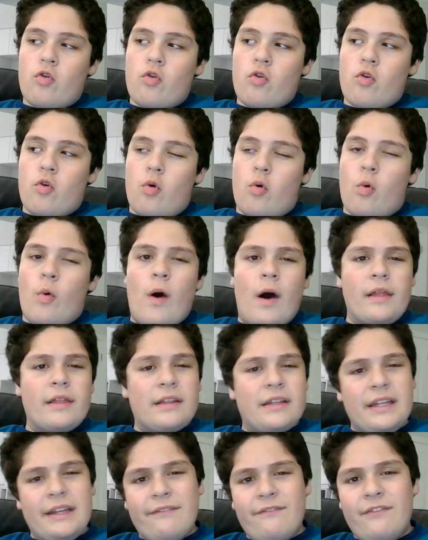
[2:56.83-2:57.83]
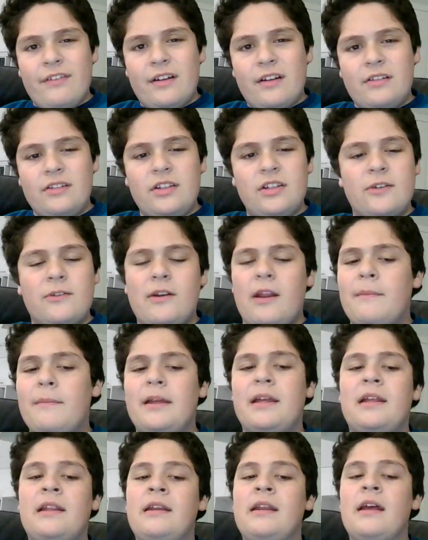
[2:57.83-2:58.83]
quality filled, you know what I
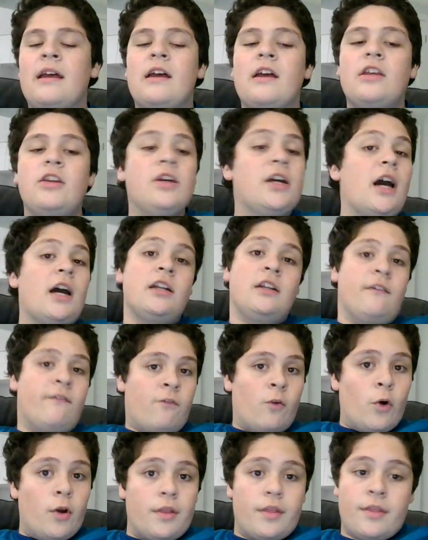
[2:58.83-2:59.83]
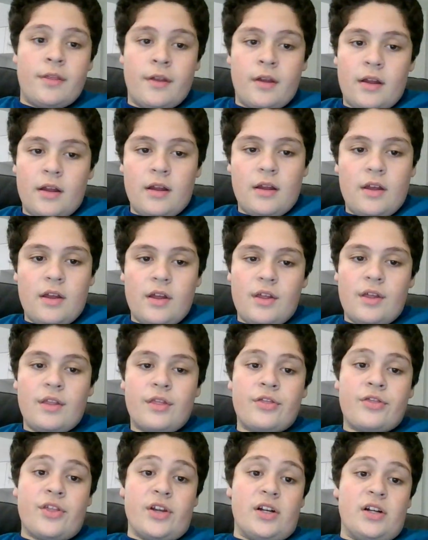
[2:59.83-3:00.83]
mean? Uganda fourth.
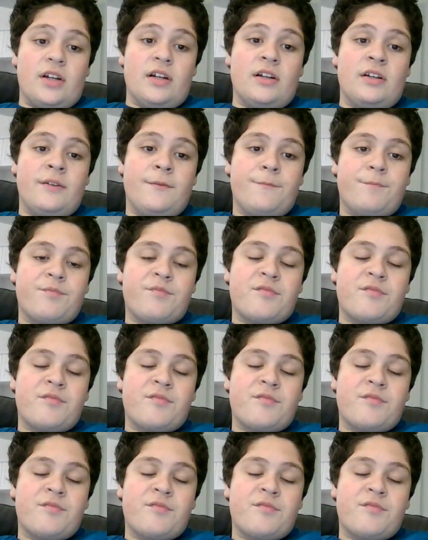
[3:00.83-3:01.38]
Third,